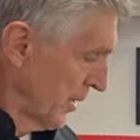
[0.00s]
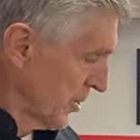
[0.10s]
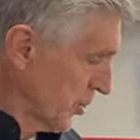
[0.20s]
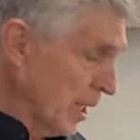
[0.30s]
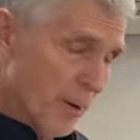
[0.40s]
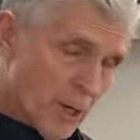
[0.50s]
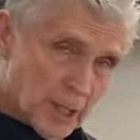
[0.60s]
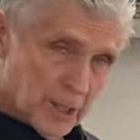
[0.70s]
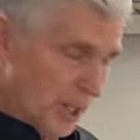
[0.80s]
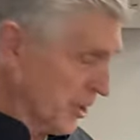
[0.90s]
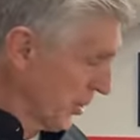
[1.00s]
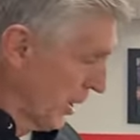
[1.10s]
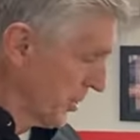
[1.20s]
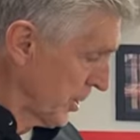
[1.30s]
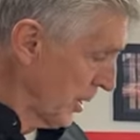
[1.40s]
uh, same architecture
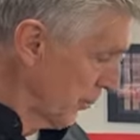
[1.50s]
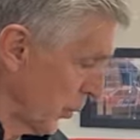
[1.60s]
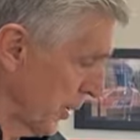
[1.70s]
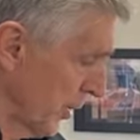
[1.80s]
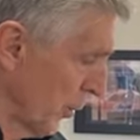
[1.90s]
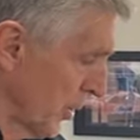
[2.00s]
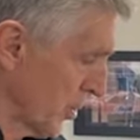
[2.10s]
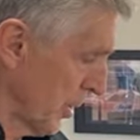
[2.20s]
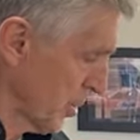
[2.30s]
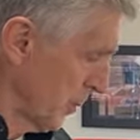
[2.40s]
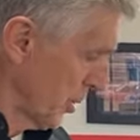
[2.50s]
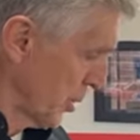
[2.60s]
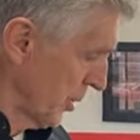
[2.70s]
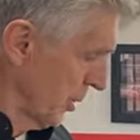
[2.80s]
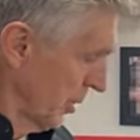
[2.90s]
as an M21
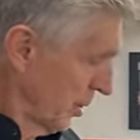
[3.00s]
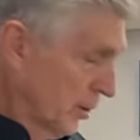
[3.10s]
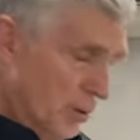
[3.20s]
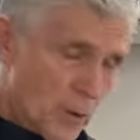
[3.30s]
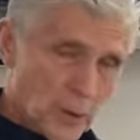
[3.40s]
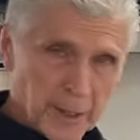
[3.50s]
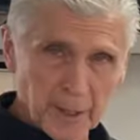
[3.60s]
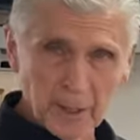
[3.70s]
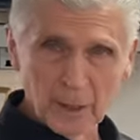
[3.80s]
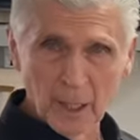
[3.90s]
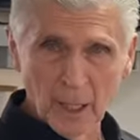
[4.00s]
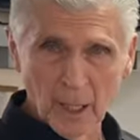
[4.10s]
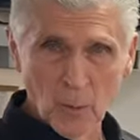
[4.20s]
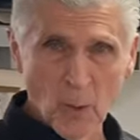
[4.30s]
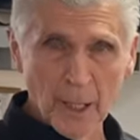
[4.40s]
transmission, only
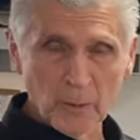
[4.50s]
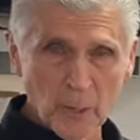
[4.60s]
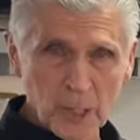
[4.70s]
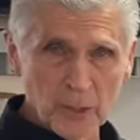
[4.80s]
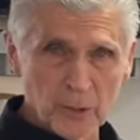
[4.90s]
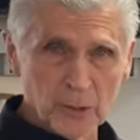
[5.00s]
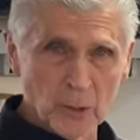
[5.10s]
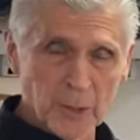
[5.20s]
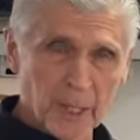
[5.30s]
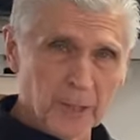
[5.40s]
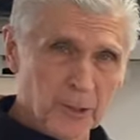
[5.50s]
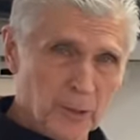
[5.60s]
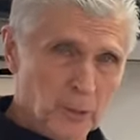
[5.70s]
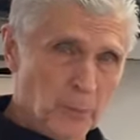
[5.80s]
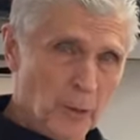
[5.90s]
uh, wide ratio. So it had a
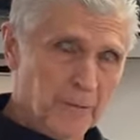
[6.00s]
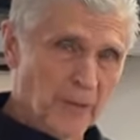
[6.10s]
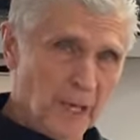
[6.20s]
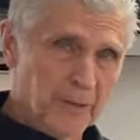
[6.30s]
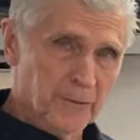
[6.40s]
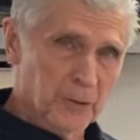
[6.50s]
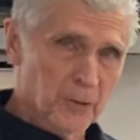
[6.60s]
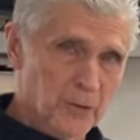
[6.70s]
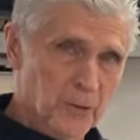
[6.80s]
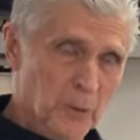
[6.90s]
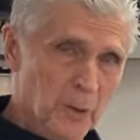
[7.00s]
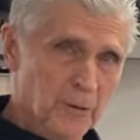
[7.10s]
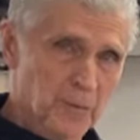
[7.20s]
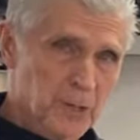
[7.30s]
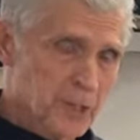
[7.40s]
2.52 to
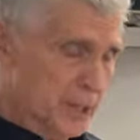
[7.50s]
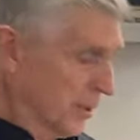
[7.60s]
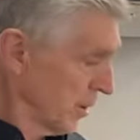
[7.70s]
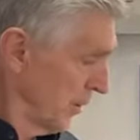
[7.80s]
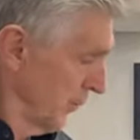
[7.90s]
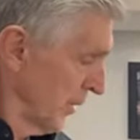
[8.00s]
1 first gear.